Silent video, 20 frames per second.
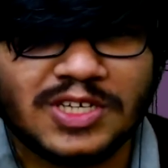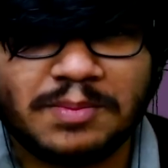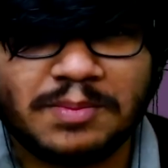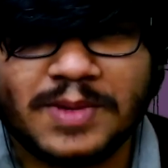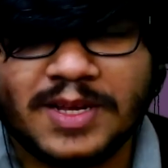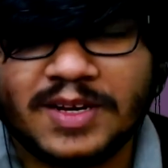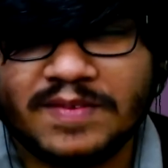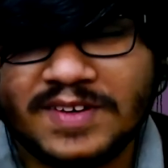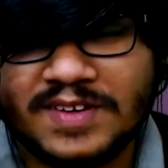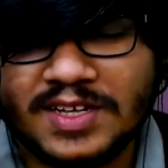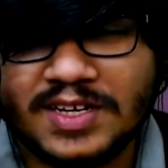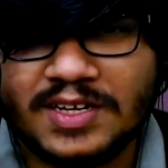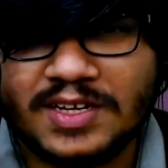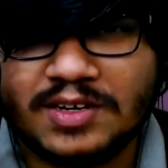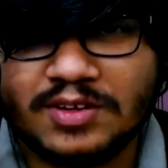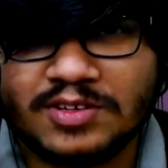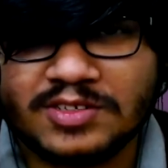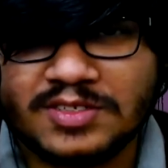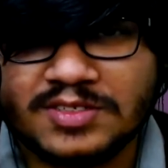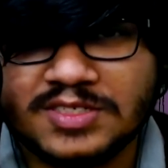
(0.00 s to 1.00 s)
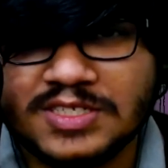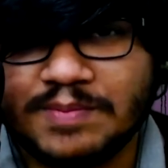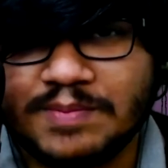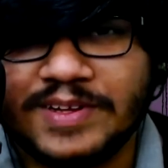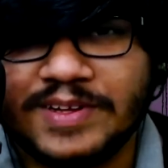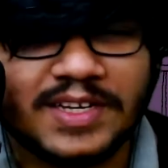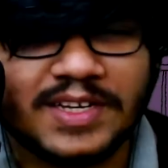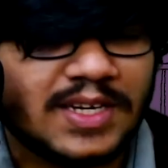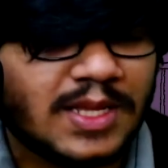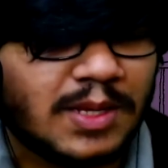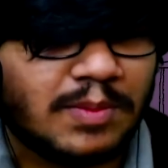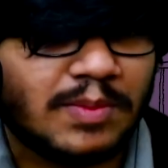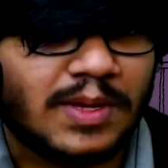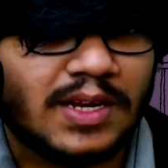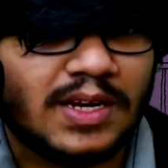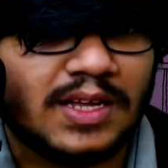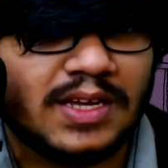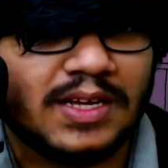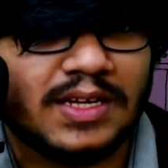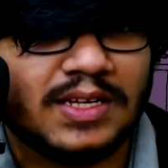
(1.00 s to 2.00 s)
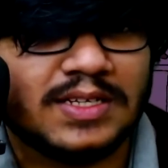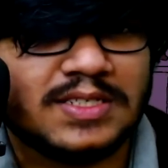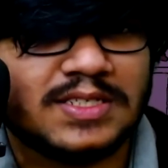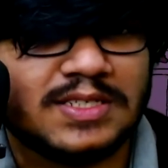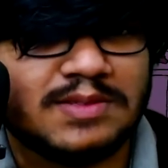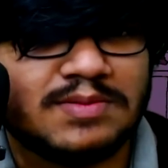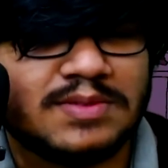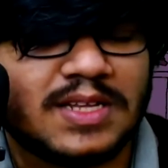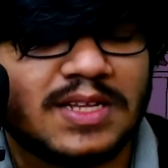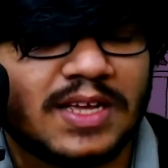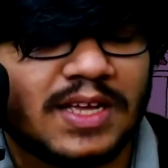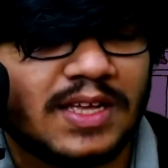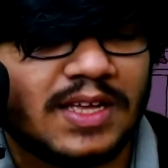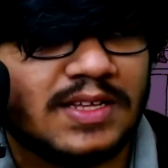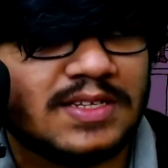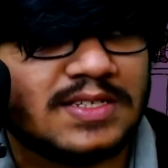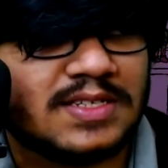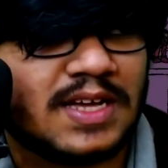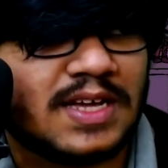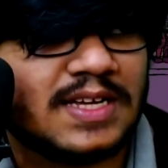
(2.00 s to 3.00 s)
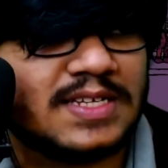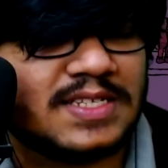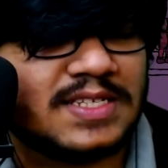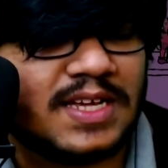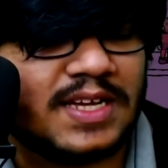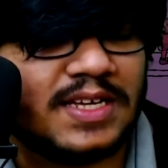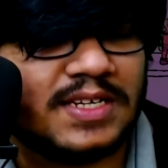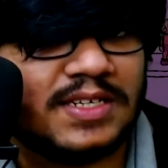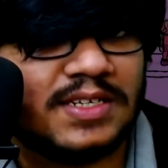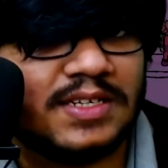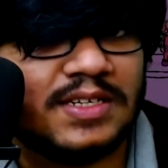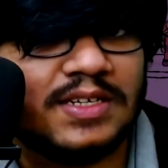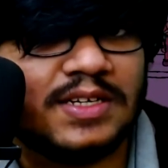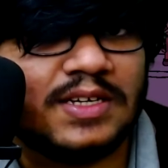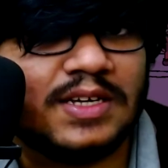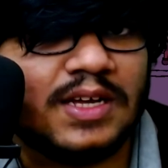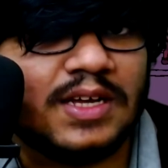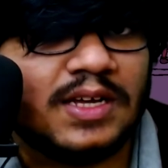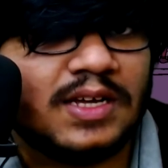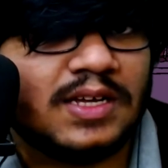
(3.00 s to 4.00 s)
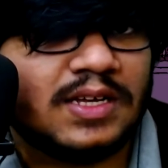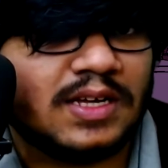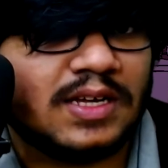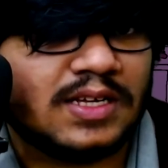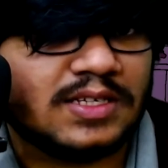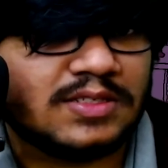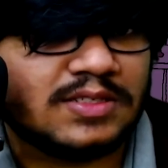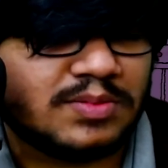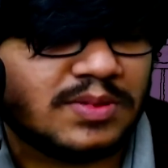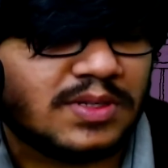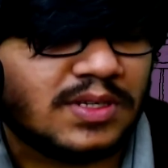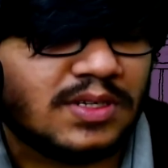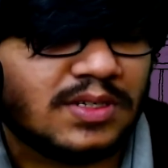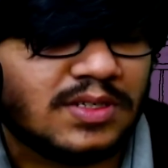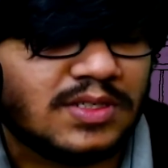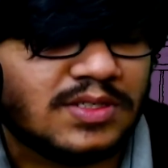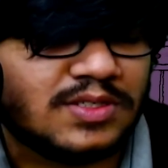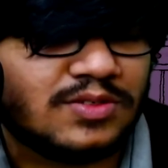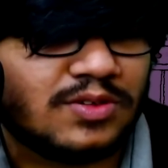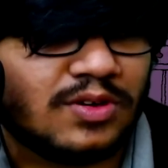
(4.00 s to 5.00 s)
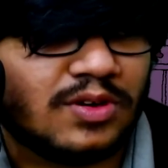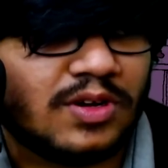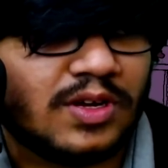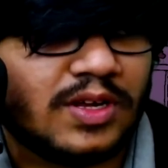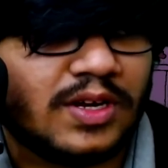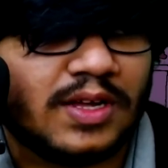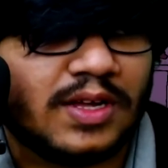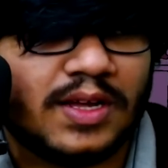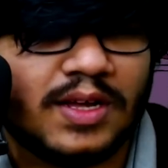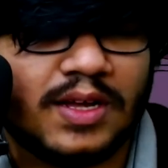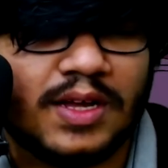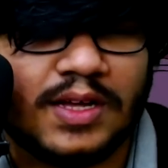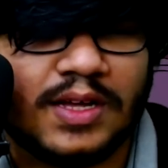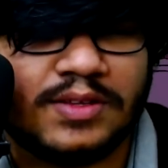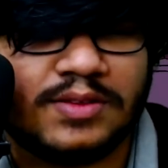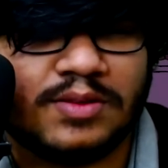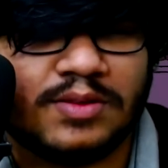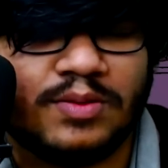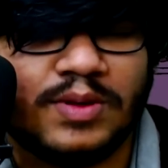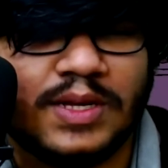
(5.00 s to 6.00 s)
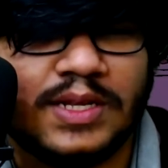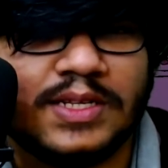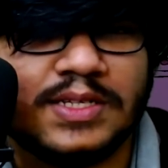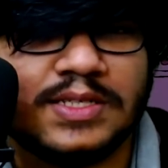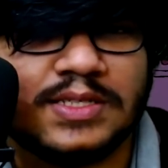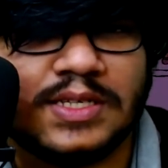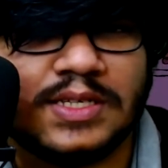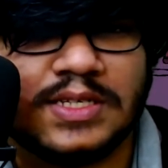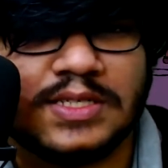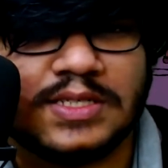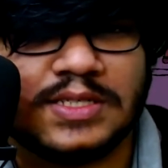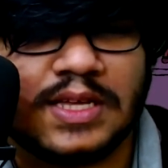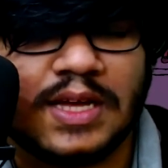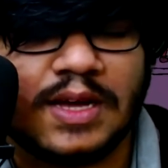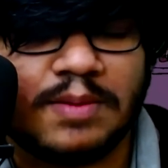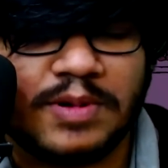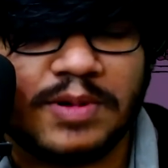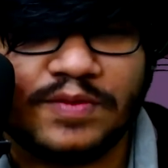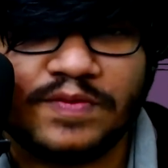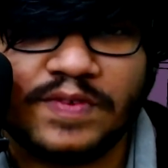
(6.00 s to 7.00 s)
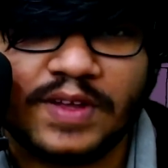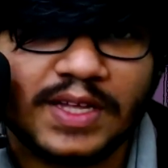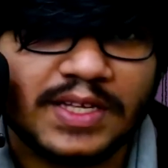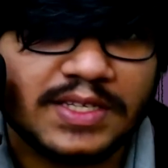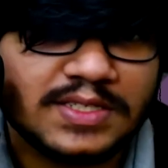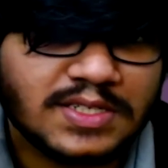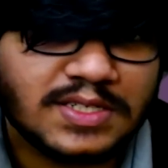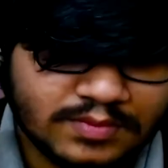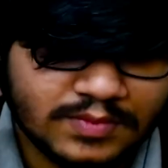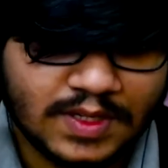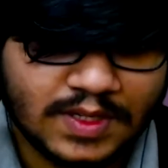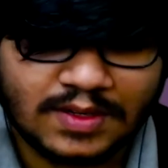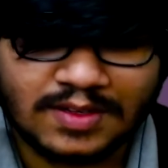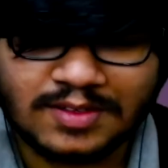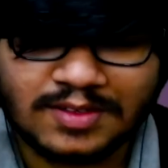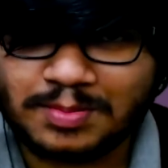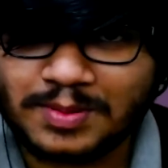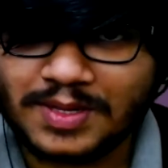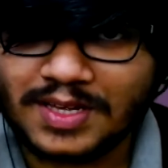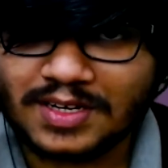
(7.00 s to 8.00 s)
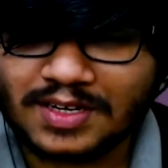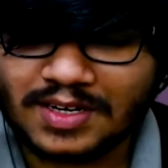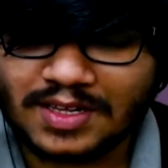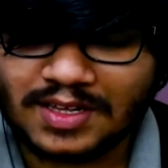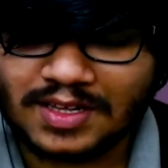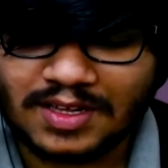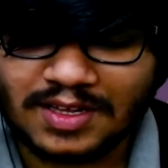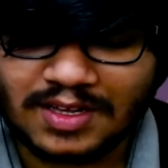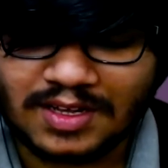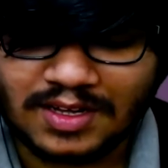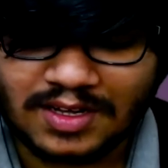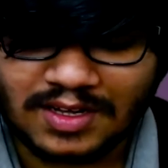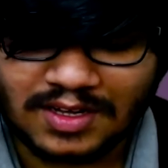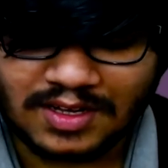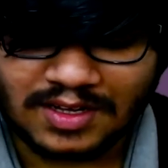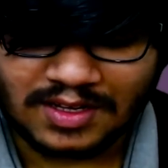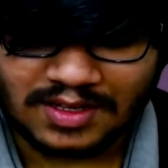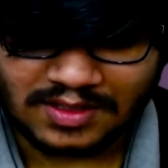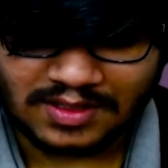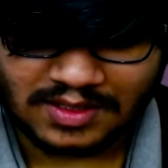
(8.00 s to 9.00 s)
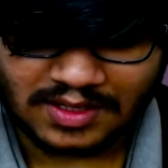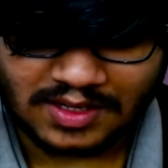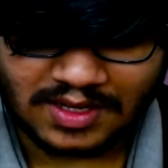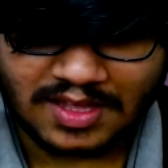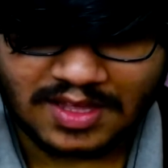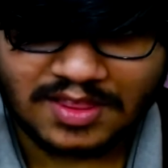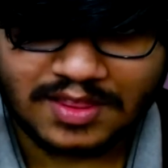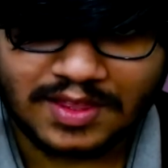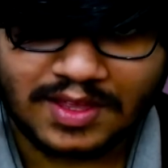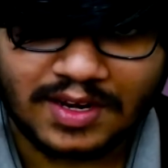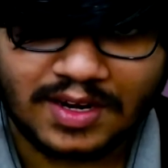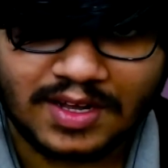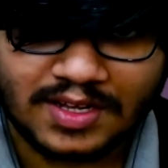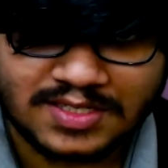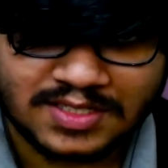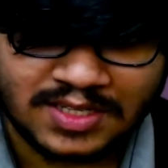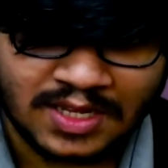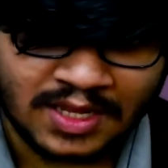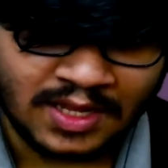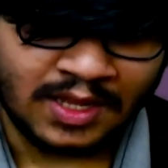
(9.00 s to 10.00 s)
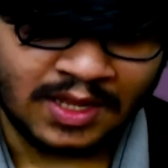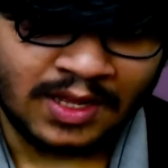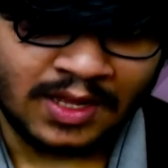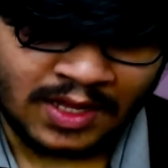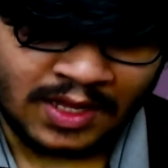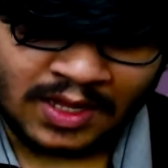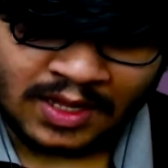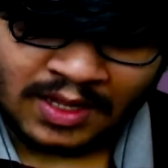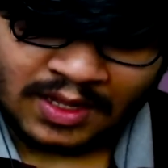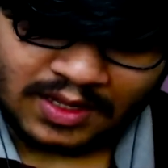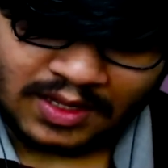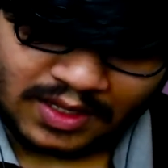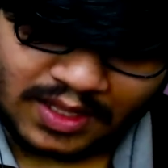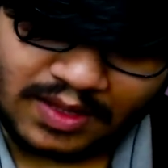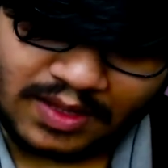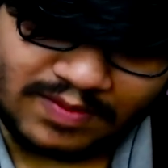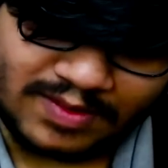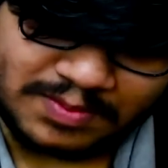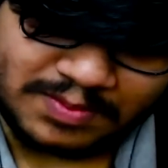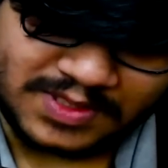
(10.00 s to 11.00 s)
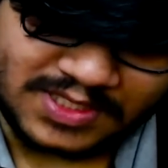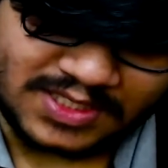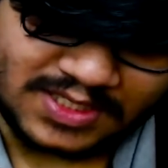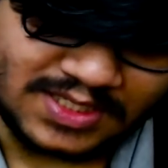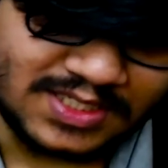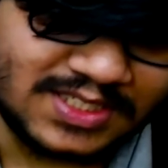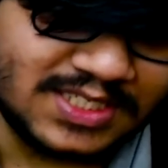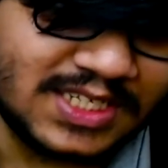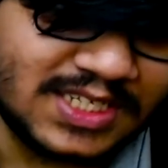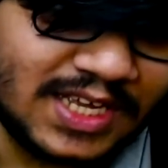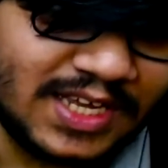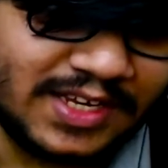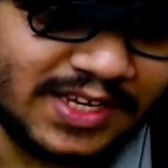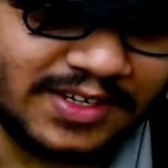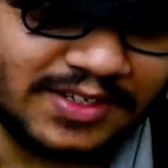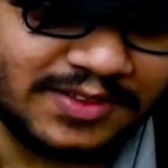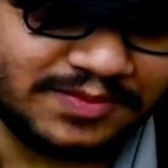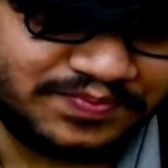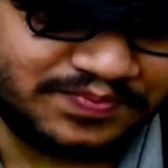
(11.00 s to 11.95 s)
might have done it, or some other demon. It seems like his eyesight has been destroyed as well as his upper face. The respect the Hishiras give him is insane.